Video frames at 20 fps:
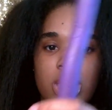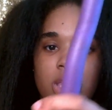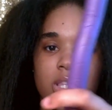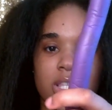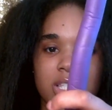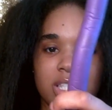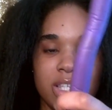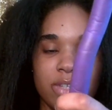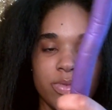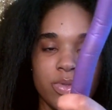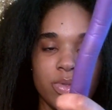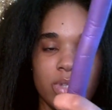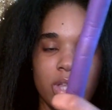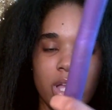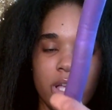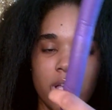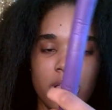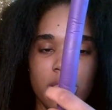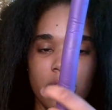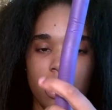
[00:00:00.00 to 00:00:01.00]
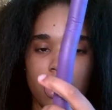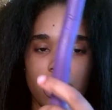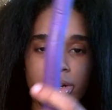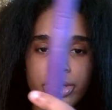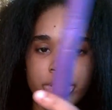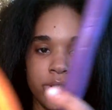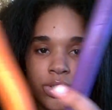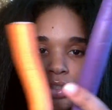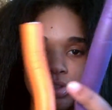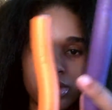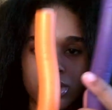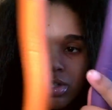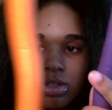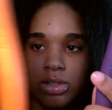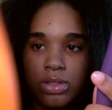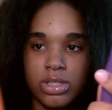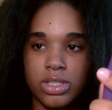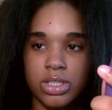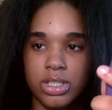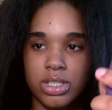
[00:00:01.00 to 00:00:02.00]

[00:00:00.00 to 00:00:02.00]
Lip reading: This gives you like large curls, and